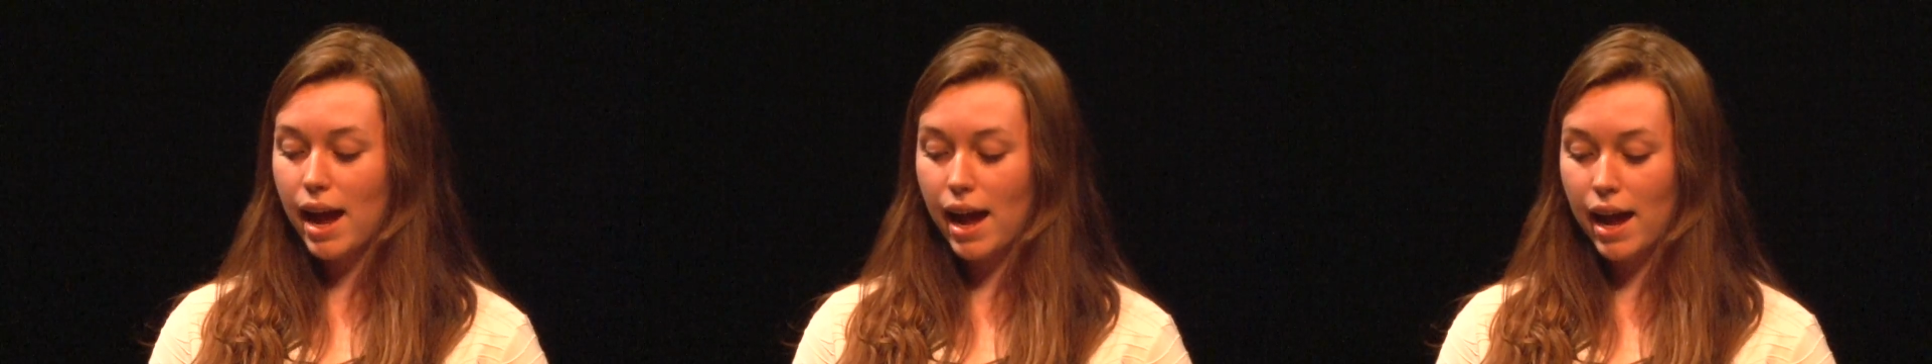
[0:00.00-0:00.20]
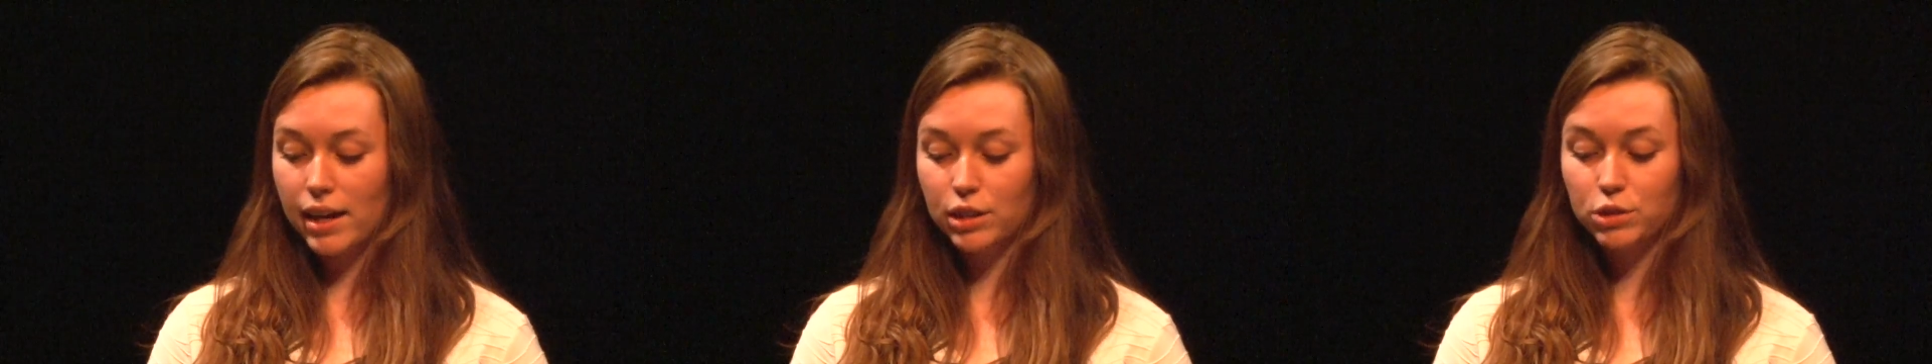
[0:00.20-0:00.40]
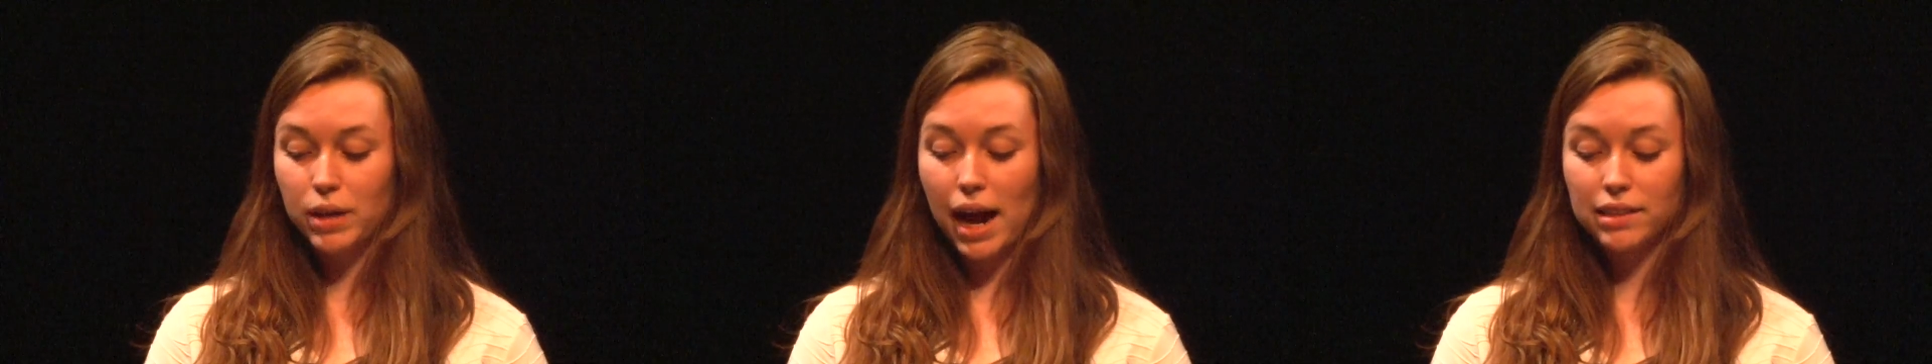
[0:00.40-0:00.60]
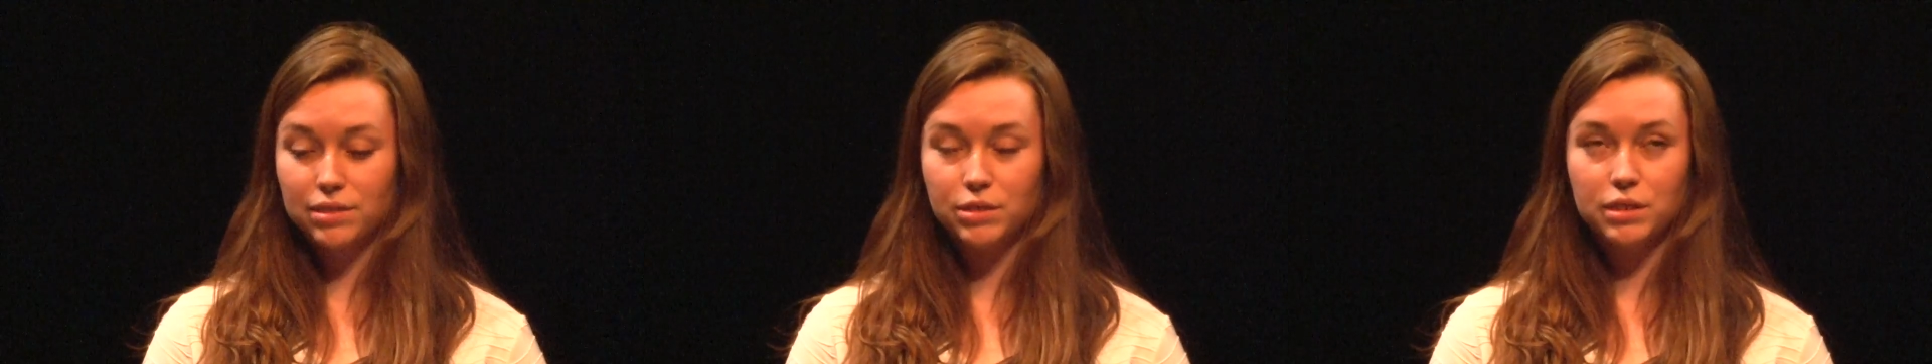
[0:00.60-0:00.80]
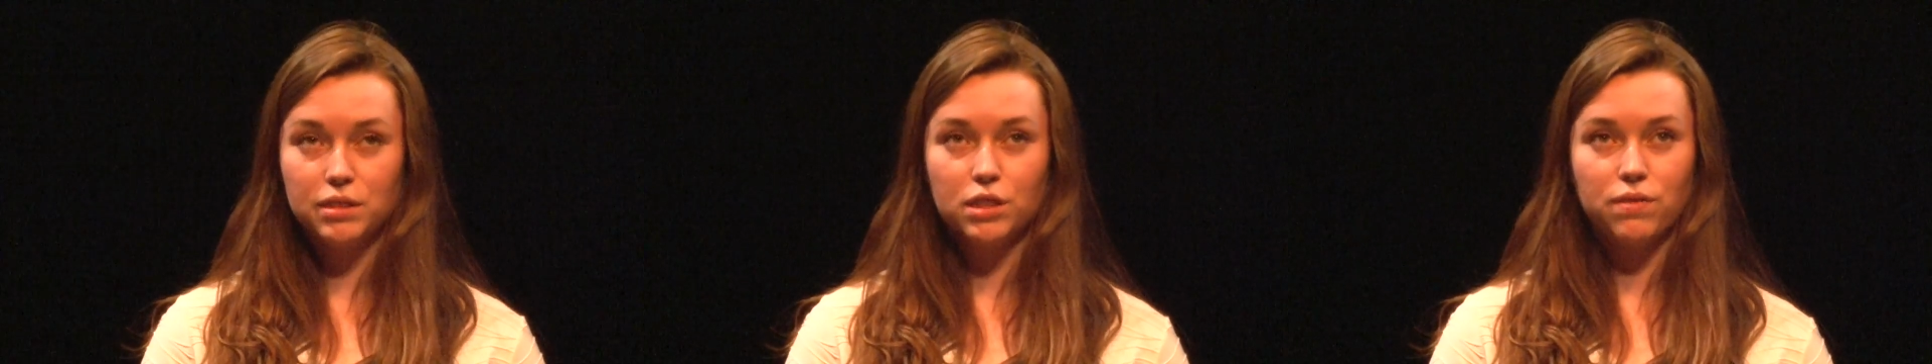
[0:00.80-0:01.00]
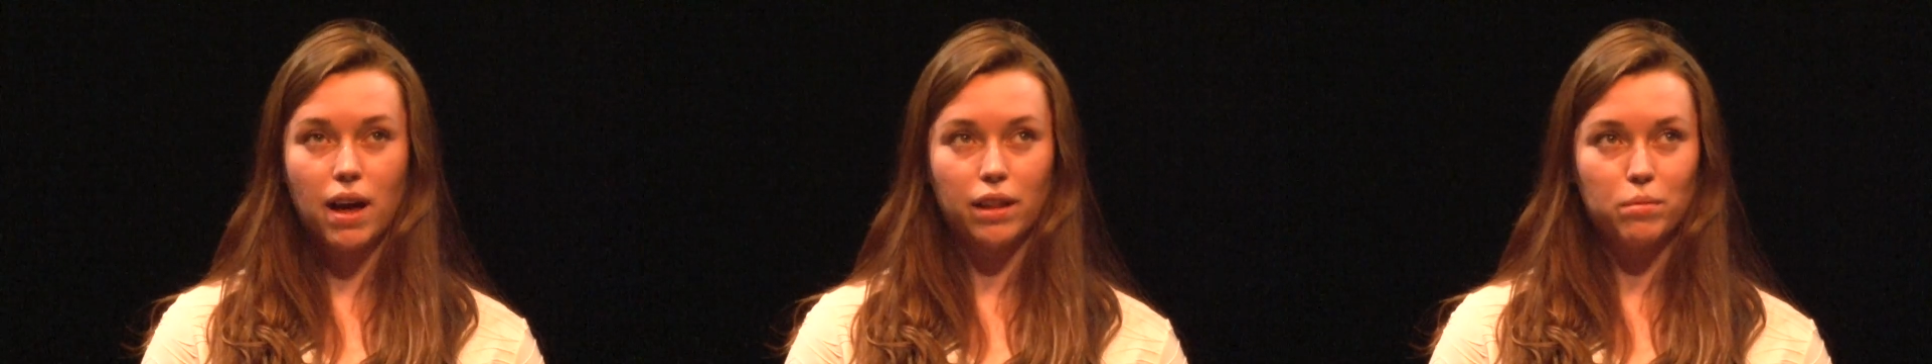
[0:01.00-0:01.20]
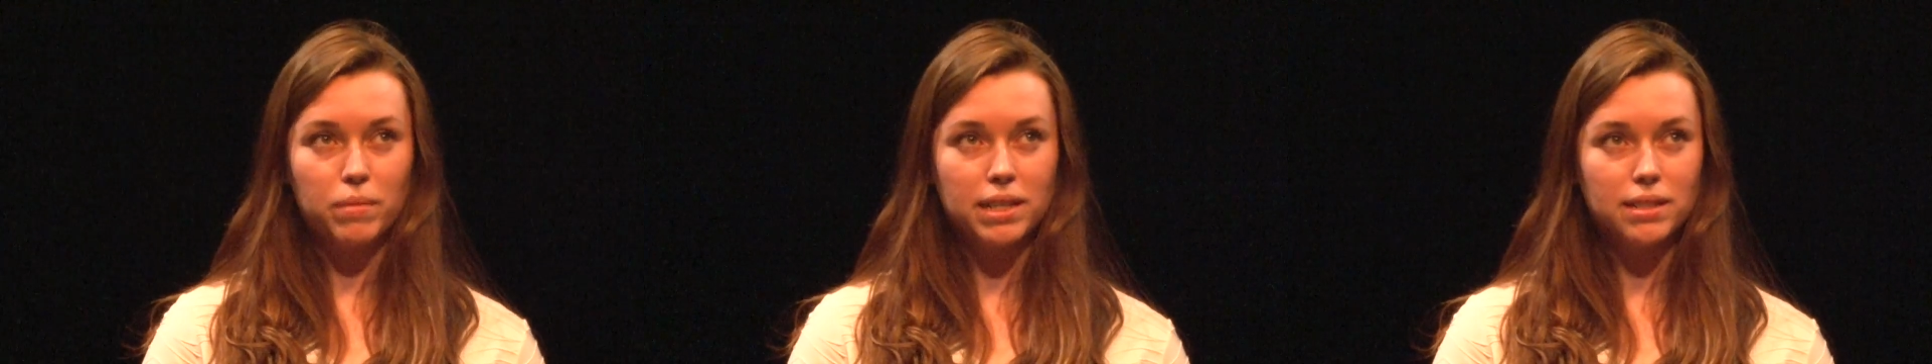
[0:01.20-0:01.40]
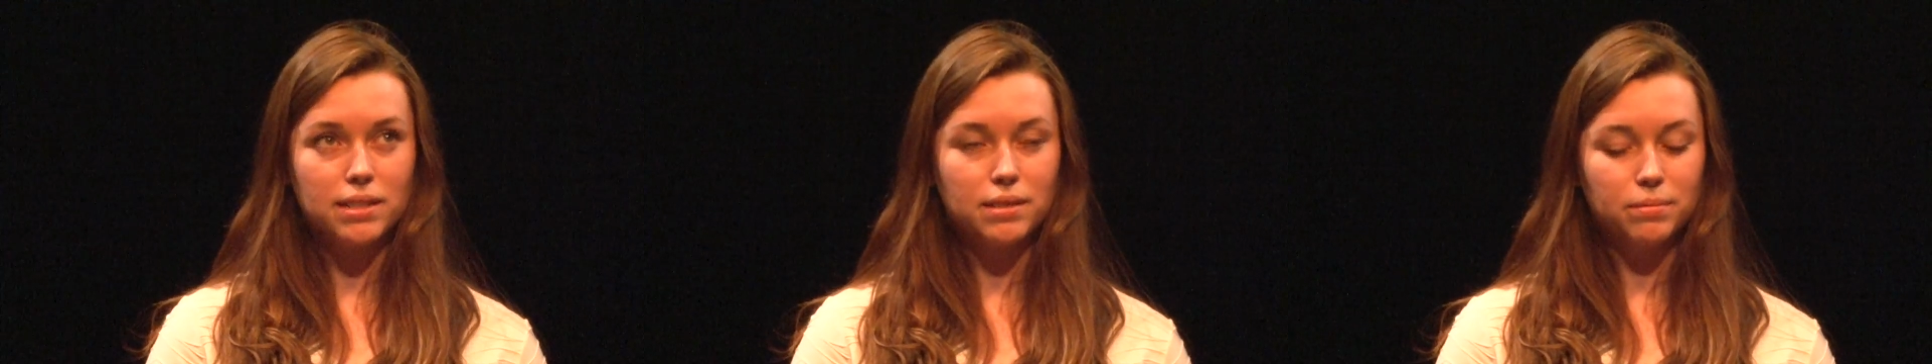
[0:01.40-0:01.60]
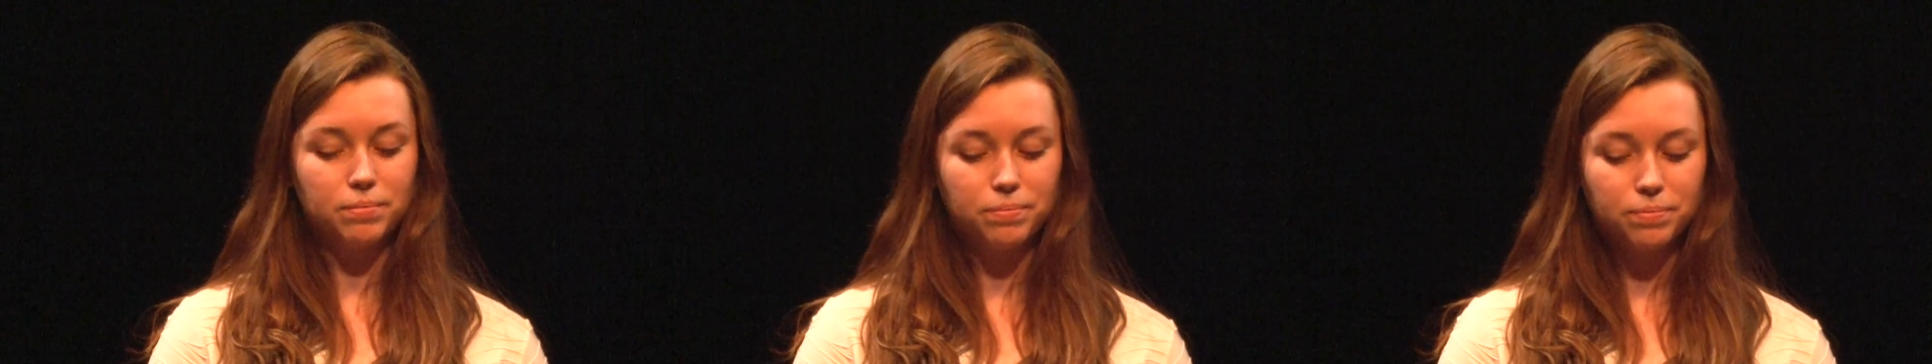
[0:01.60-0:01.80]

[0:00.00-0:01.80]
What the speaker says: and grassroots development.